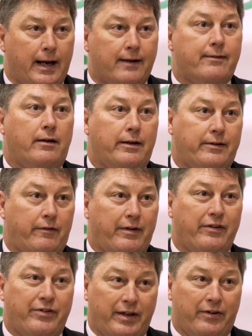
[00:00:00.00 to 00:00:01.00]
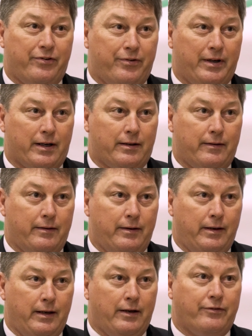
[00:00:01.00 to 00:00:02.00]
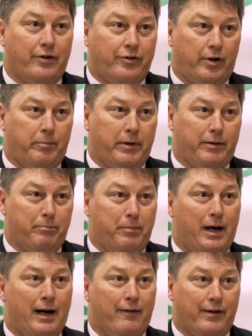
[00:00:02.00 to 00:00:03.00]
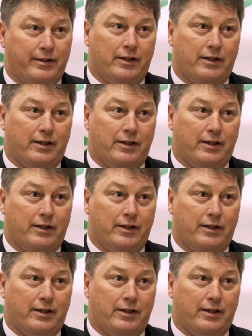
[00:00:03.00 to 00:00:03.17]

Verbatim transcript: the excellence of this district is determined by the